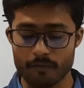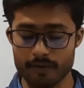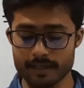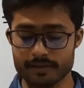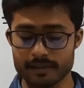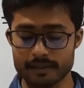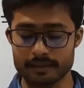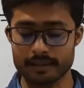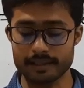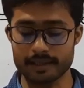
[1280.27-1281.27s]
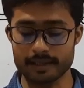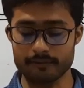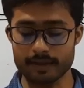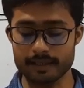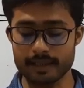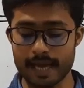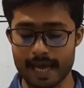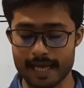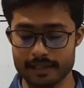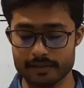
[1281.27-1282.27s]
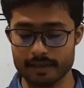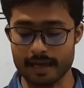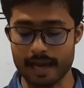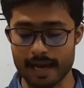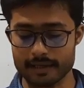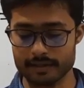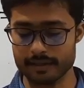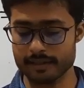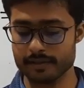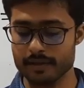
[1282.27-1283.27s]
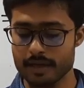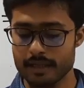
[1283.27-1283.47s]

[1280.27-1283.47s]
which the young one hatches.